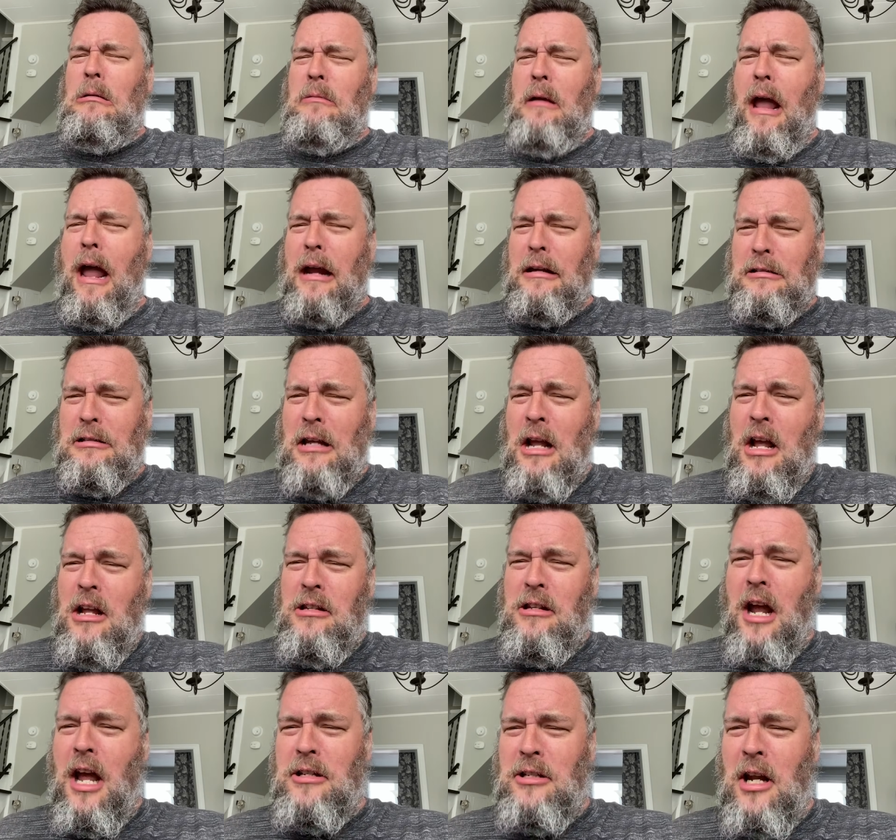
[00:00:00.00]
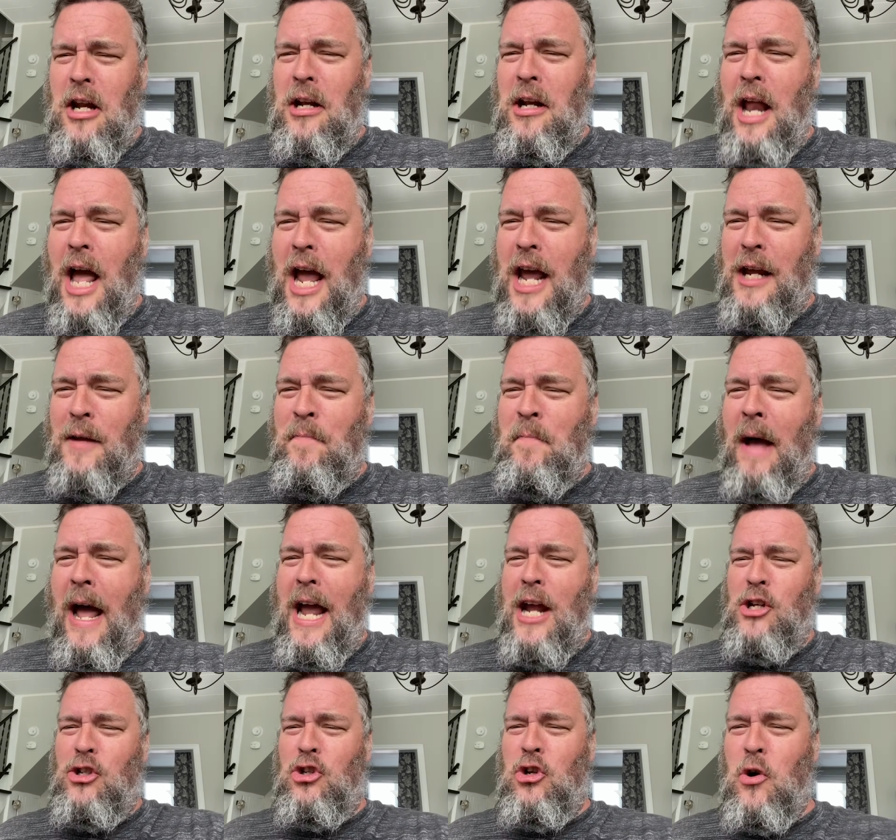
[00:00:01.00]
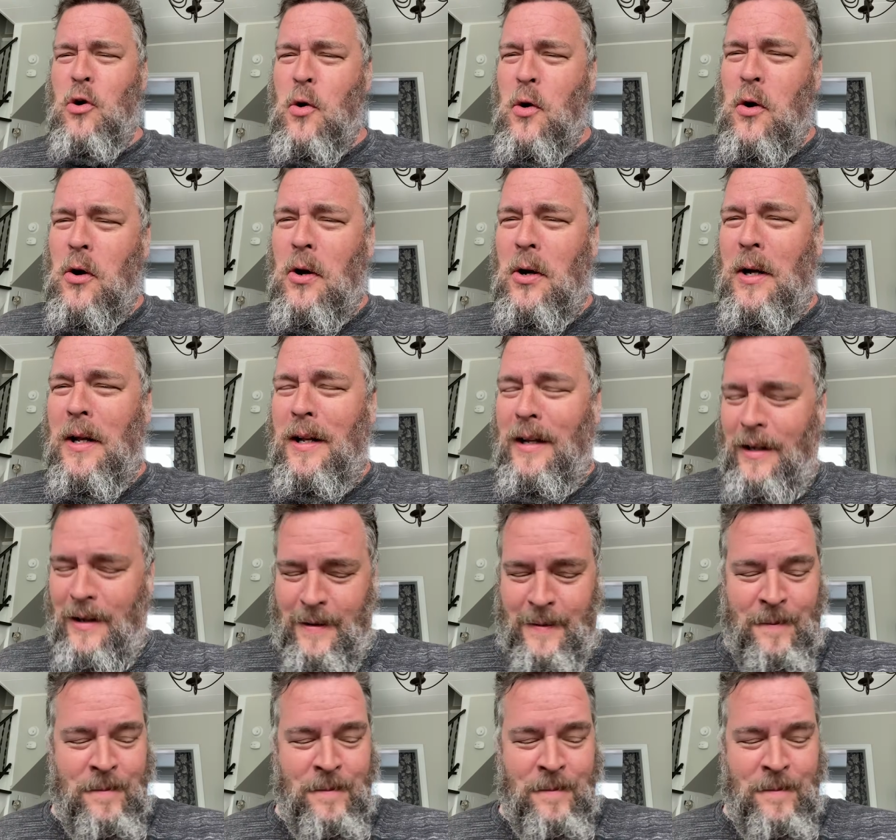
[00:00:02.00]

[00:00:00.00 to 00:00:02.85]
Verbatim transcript: Rex doesn't like my tool.